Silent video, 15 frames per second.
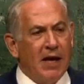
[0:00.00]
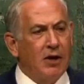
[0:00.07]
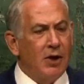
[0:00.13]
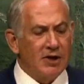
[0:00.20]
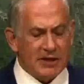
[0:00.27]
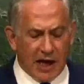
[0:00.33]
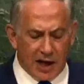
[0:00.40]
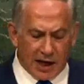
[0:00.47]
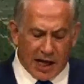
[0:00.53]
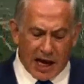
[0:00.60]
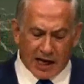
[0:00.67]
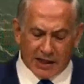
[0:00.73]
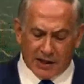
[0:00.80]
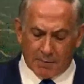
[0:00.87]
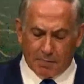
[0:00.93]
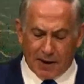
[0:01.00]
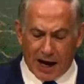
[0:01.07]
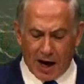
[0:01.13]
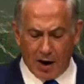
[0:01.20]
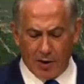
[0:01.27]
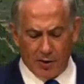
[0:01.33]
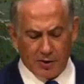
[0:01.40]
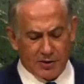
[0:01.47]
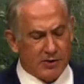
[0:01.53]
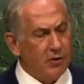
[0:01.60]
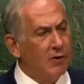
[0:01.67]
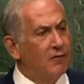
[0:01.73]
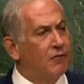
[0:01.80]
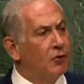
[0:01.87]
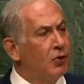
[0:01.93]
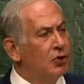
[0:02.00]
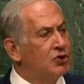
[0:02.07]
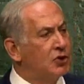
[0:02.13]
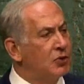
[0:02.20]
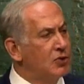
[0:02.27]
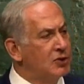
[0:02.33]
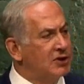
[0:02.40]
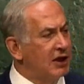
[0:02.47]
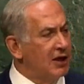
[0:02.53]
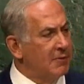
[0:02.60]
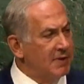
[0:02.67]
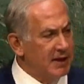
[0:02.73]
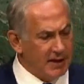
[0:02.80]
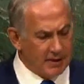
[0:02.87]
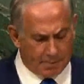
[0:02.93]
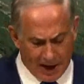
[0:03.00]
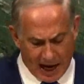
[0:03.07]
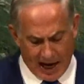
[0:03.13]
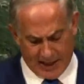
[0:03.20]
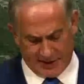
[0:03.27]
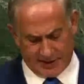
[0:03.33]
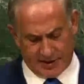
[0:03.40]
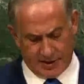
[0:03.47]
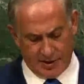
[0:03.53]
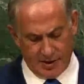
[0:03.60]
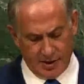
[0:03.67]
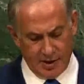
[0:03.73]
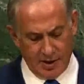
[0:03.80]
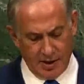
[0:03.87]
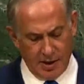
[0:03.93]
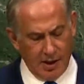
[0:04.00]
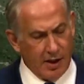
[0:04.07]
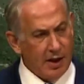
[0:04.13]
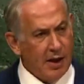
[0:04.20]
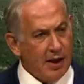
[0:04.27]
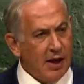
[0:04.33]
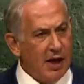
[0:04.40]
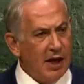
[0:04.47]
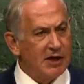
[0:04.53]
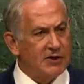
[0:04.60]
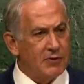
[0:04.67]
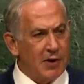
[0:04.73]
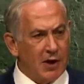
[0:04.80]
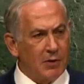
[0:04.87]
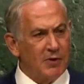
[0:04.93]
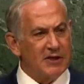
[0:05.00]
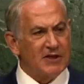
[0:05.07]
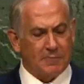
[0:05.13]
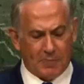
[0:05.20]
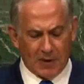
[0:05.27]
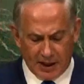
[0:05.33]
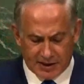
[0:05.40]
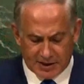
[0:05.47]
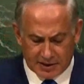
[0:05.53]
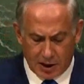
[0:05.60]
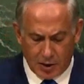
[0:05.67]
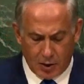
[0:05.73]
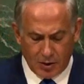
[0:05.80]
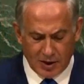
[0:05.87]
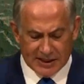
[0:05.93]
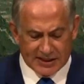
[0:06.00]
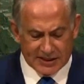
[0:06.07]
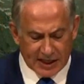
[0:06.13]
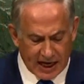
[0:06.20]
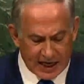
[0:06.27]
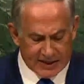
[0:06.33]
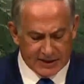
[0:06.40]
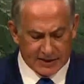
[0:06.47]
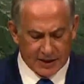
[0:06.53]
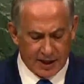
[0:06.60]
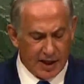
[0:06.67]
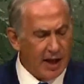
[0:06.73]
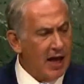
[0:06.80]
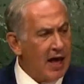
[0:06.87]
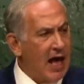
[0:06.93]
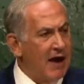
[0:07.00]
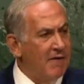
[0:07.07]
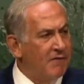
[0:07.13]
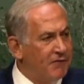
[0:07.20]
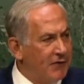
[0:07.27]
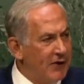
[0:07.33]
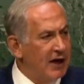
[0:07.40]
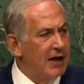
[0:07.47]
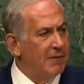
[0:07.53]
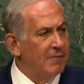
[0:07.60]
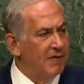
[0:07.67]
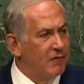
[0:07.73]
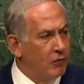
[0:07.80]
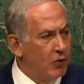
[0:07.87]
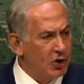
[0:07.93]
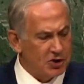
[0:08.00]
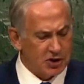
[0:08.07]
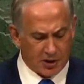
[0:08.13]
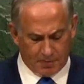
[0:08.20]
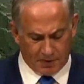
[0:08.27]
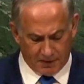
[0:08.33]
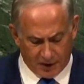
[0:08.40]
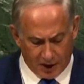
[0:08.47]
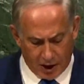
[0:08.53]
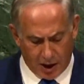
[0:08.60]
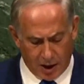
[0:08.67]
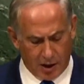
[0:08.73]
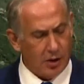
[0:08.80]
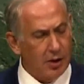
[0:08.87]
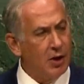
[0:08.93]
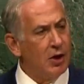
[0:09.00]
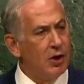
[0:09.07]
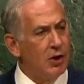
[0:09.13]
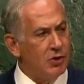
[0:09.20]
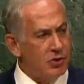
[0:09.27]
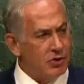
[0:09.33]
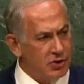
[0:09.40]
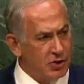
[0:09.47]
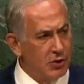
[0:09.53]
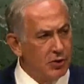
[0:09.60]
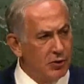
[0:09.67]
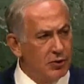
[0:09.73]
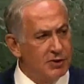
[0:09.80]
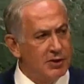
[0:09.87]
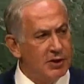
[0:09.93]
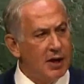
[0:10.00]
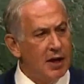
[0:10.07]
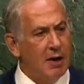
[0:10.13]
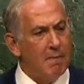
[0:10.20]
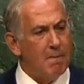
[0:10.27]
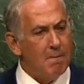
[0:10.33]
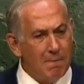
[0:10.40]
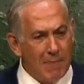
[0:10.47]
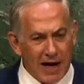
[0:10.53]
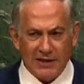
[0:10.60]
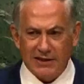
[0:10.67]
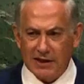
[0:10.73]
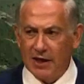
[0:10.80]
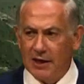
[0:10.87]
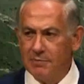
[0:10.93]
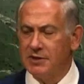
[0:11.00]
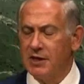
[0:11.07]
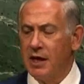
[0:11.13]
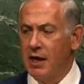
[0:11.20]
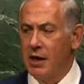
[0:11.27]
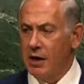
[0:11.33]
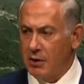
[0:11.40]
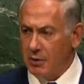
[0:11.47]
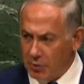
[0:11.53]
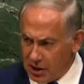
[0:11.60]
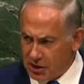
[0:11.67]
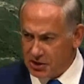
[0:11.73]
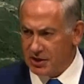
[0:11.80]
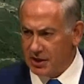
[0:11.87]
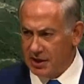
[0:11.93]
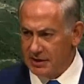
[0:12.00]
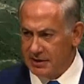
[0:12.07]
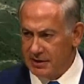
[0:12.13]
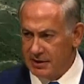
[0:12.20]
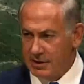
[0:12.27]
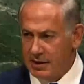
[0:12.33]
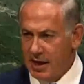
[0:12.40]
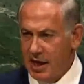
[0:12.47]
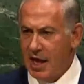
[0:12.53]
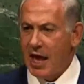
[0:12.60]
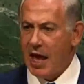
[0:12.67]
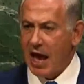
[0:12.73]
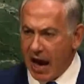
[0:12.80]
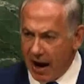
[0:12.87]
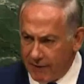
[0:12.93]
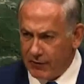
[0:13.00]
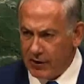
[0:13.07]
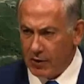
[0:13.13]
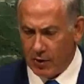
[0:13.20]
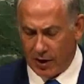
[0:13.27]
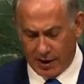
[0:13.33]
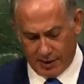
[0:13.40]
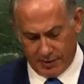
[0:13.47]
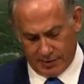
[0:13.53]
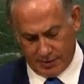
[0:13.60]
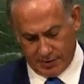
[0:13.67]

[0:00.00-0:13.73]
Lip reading: Because unlike the powers who have ruled Jerusalem in the past, Israel respects the holy sites and freedom of worship of all, Jews, Muslims, Christians, everyone.